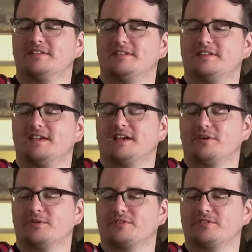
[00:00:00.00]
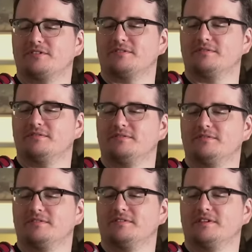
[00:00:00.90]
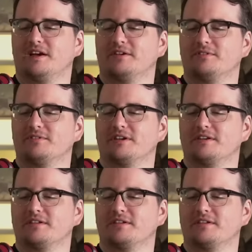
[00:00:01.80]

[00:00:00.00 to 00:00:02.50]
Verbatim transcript: yeah, I always I kind of like